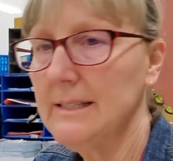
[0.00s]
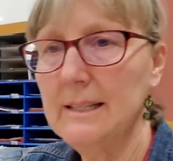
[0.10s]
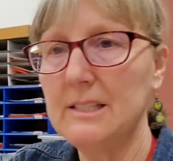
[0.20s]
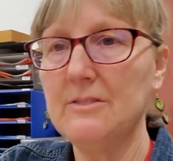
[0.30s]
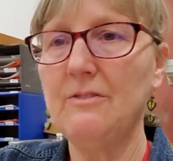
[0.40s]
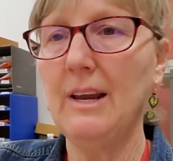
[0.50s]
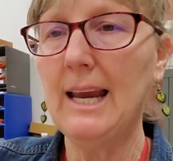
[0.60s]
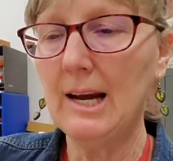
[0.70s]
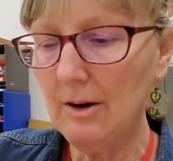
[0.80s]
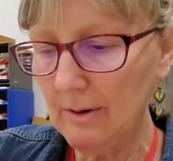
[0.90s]
and this is
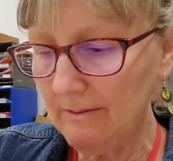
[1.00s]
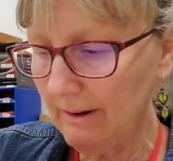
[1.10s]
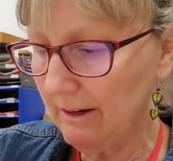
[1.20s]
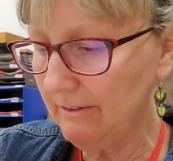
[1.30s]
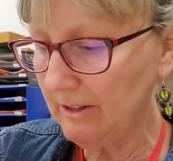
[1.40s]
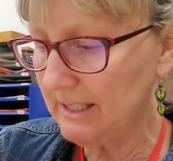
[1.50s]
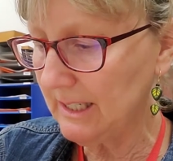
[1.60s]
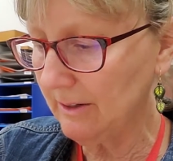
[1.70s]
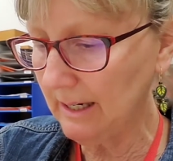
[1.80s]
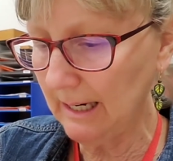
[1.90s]
very
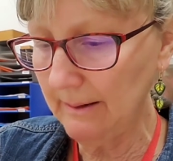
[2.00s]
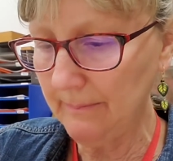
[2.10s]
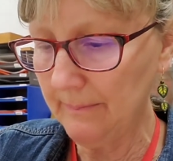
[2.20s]
silky,